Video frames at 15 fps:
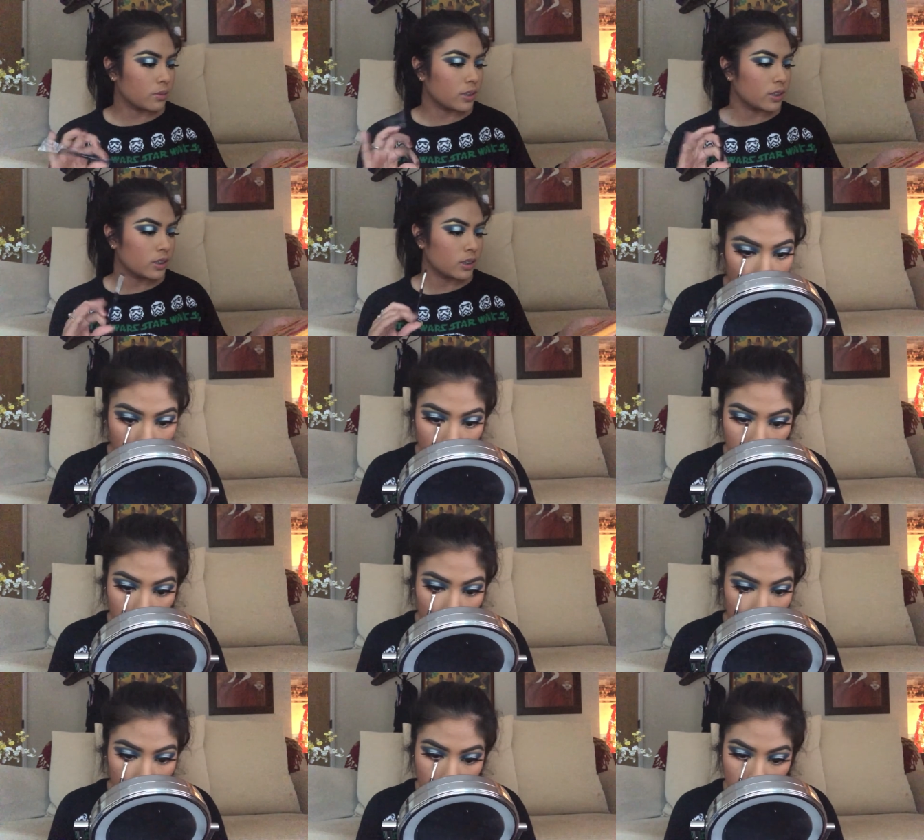I'm
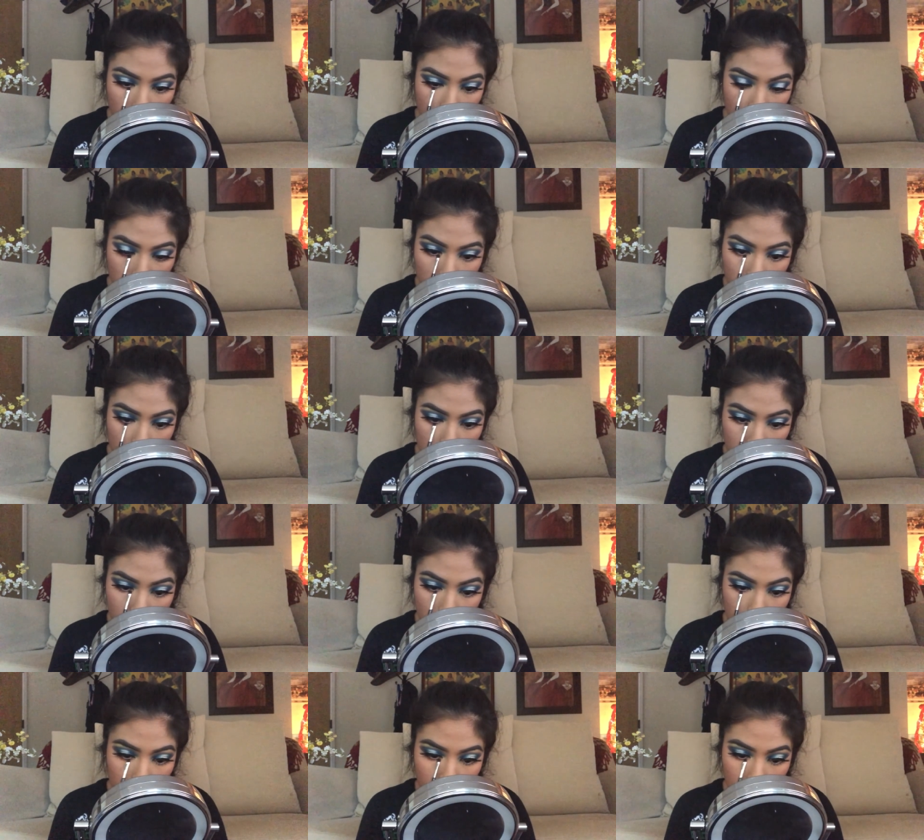going to be
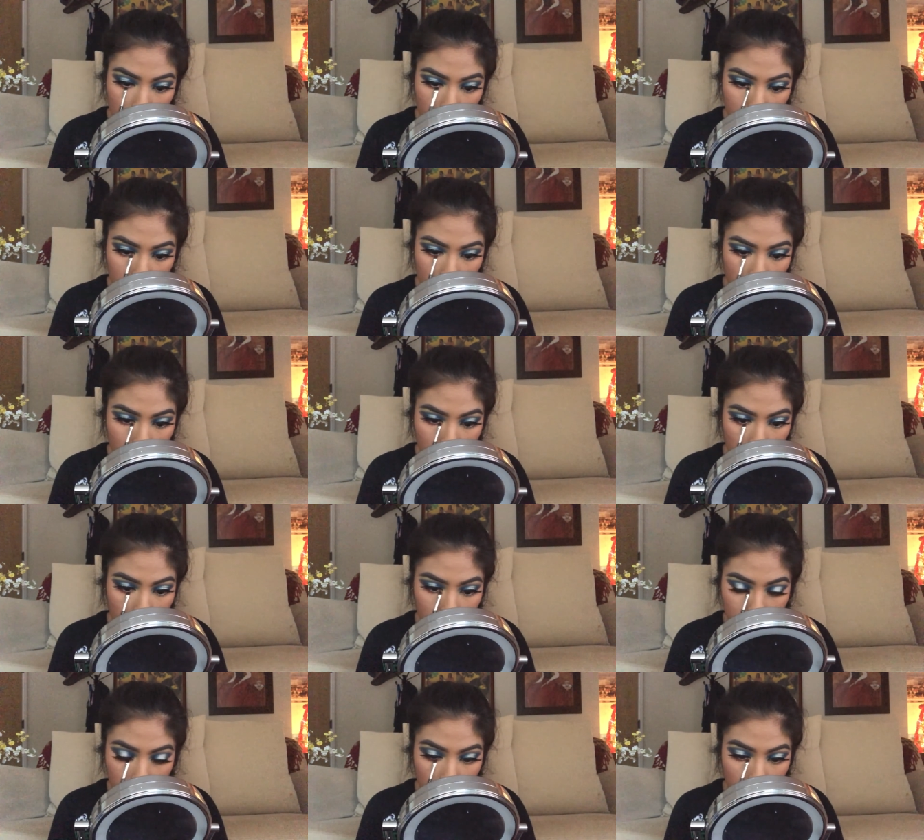taking
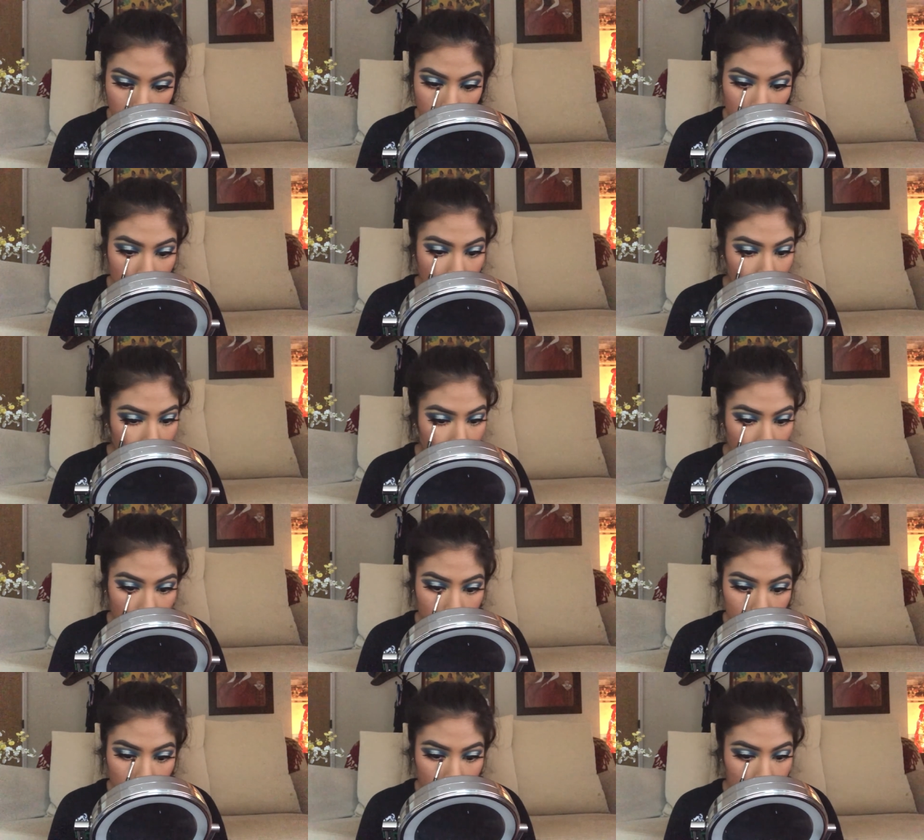Zakia
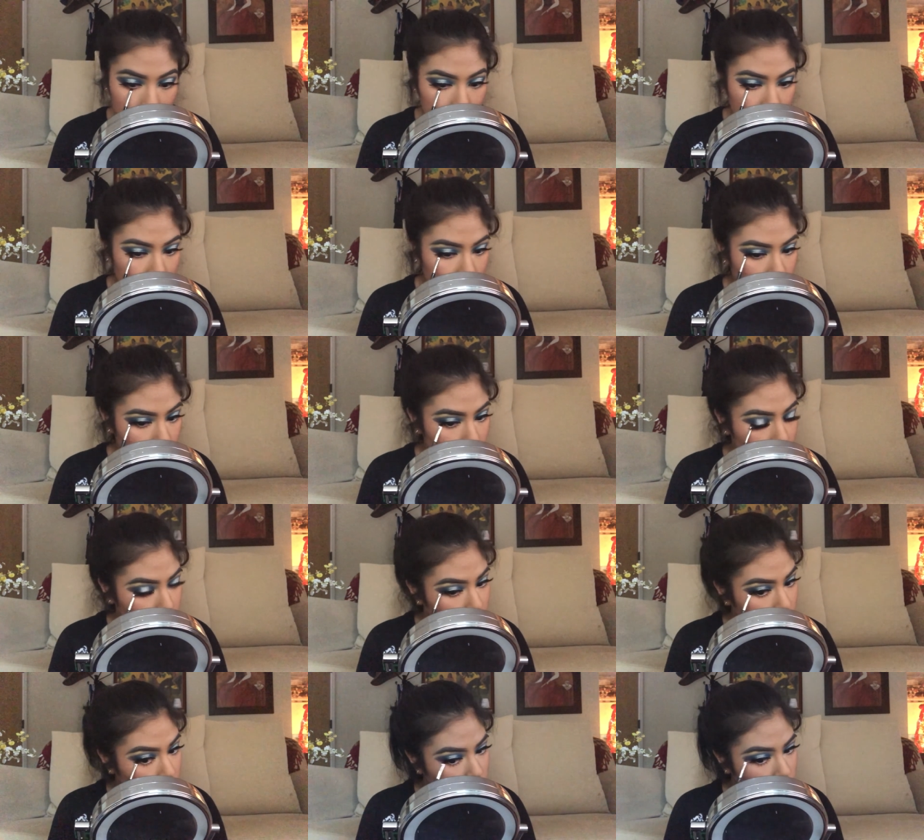and running that
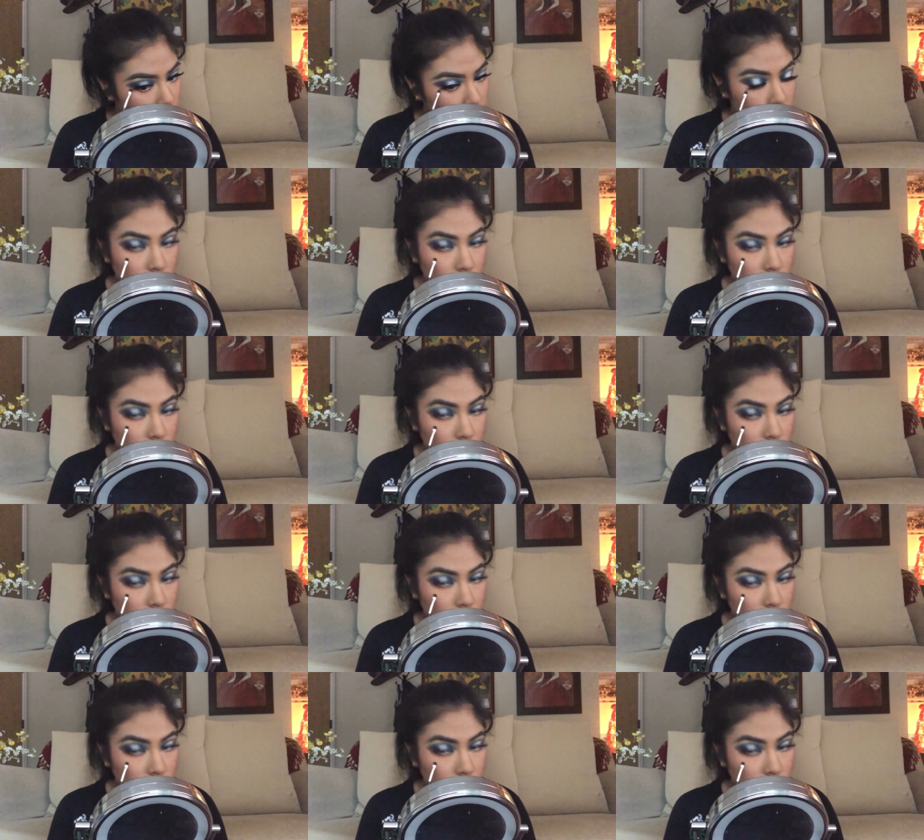all over